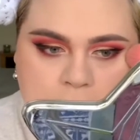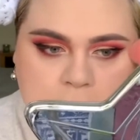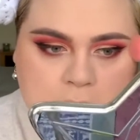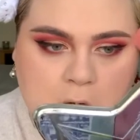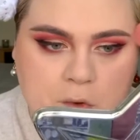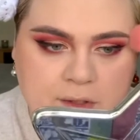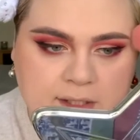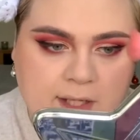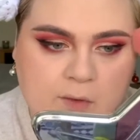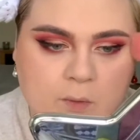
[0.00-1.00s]
not only
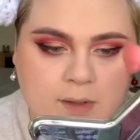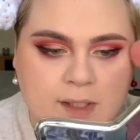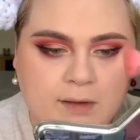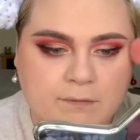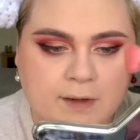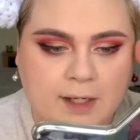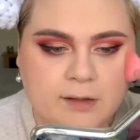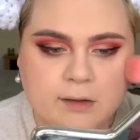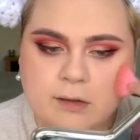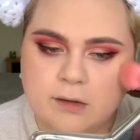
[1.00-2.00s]
does it really affect
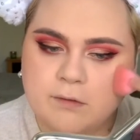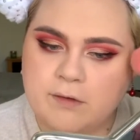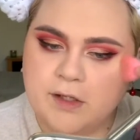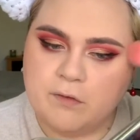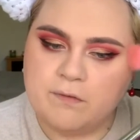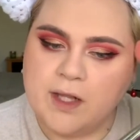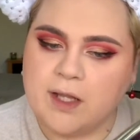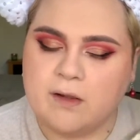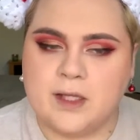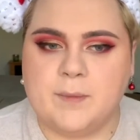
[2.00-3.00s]
you
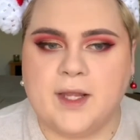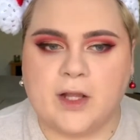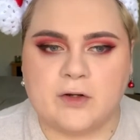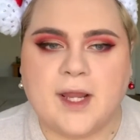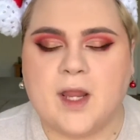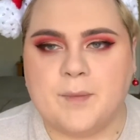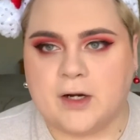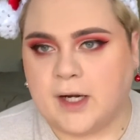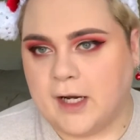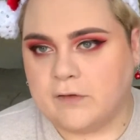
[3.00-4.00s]
physically because you're taking better
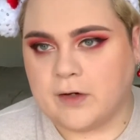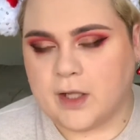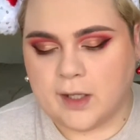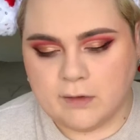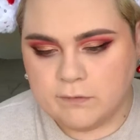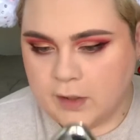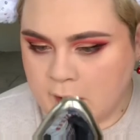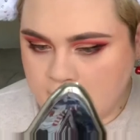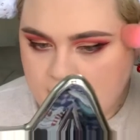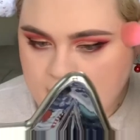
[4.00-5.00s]
care of yourself,
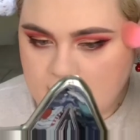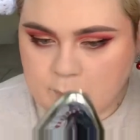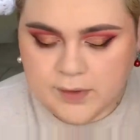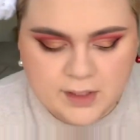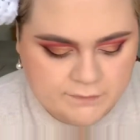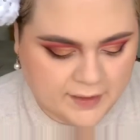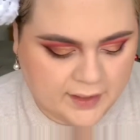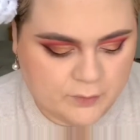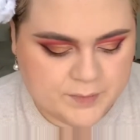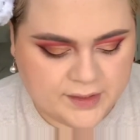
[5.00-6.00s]
it really affects
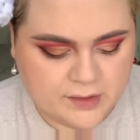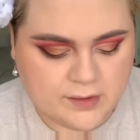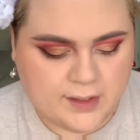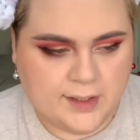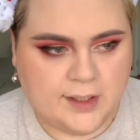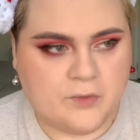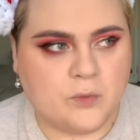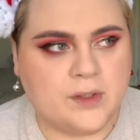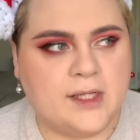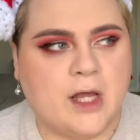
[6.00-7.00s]
you mentally. It
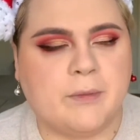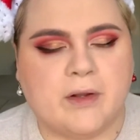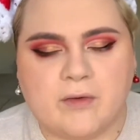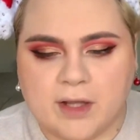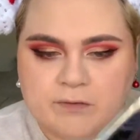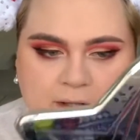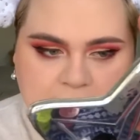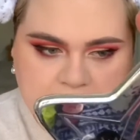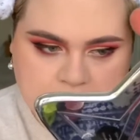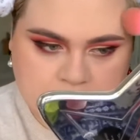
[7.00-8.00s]
really helps your
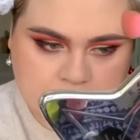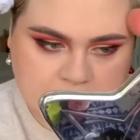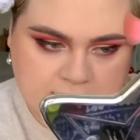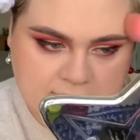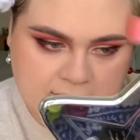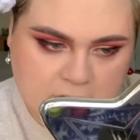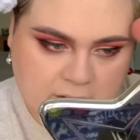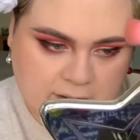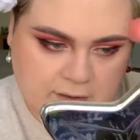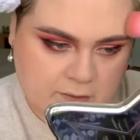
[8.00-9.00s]
self-esteem. It really
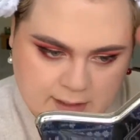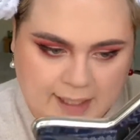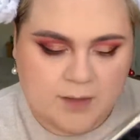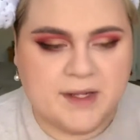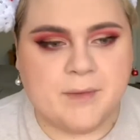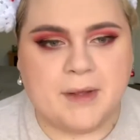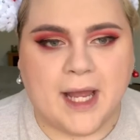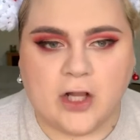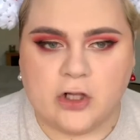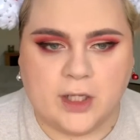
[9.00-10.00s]
teaches you how to be
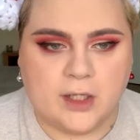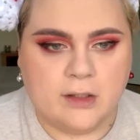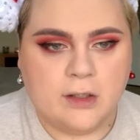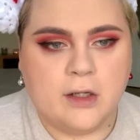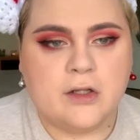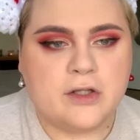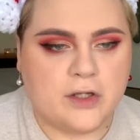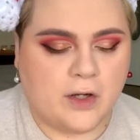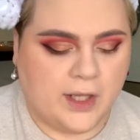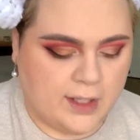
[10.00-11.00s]
compassionate to
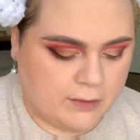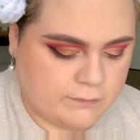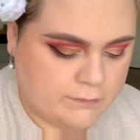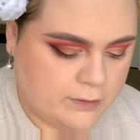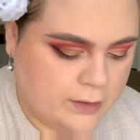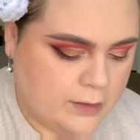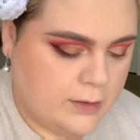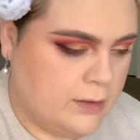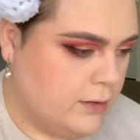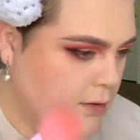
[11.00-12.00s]
yourself.
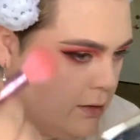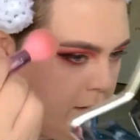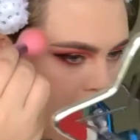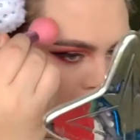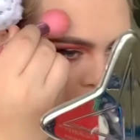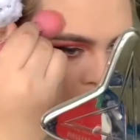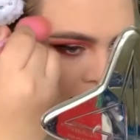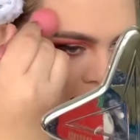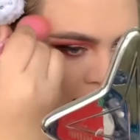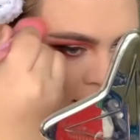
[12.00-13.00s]

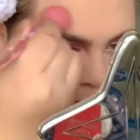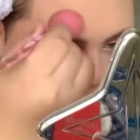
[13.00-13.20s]
And